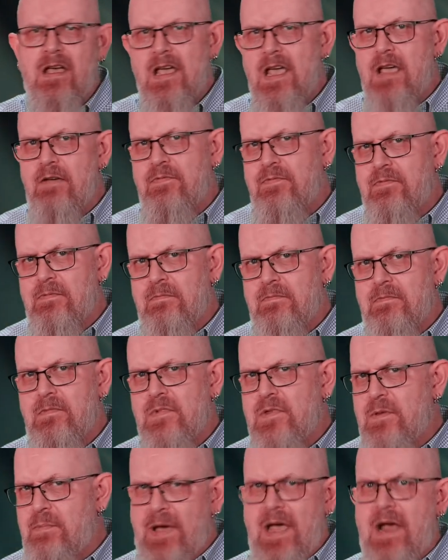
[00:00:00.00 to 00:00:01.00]
If
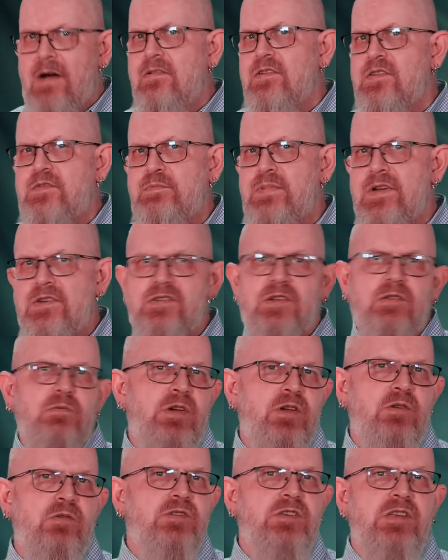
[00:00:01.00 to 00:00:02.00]
the parents bristle
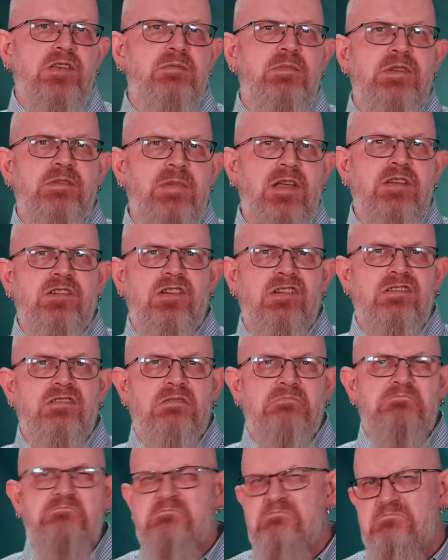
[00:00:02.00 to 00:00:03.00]
when autism is
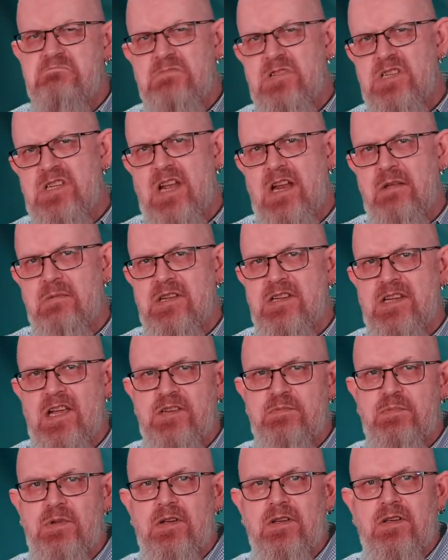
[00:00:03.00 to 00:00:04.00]
mentioned, tell them it's
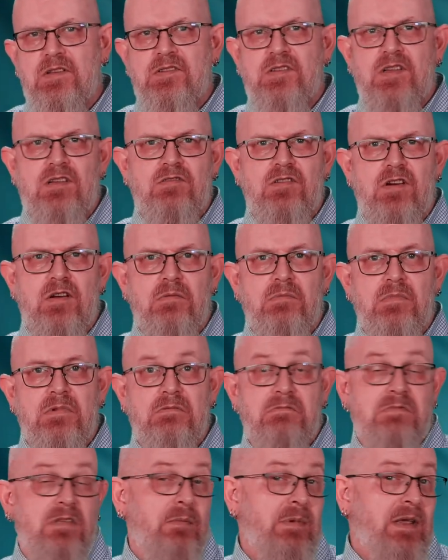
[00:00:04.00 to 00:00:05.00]
Asperger's syndrome.
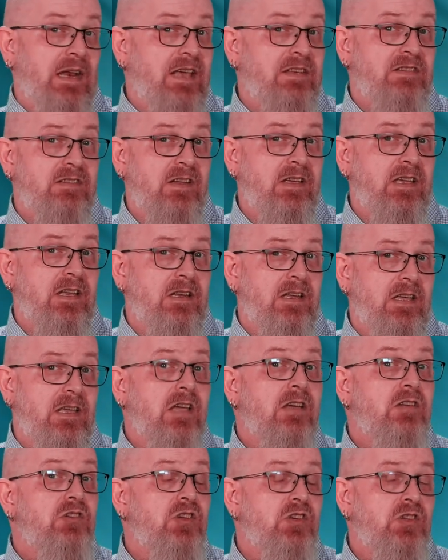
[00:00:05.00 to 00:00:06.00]
They'll be less
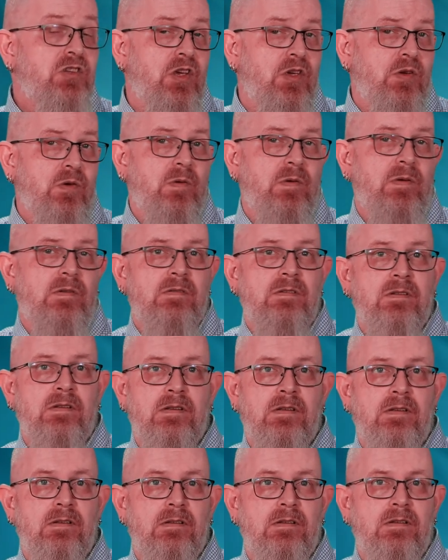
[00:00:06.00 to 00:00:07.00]
likely to sue.
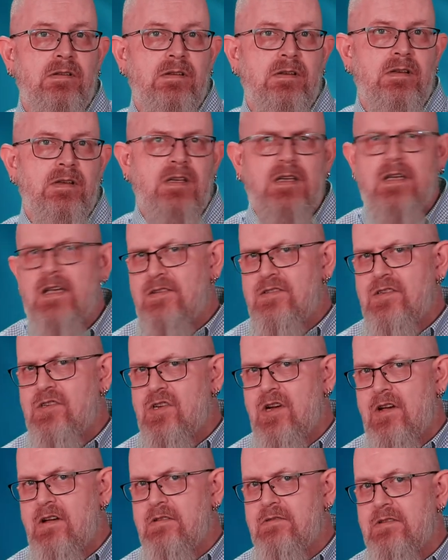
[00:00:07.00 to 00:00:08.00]
Is the
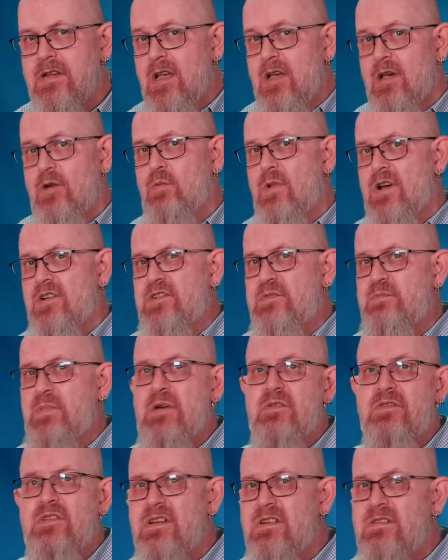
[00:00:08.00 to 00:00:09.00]
child
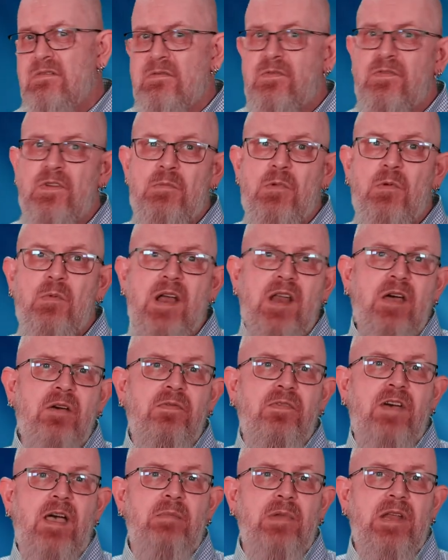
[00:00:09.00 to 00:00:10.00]
well-spoken and from a
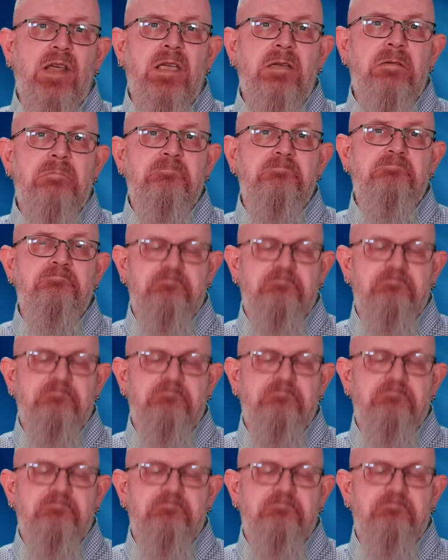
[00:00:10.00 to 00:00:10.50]
well-off family?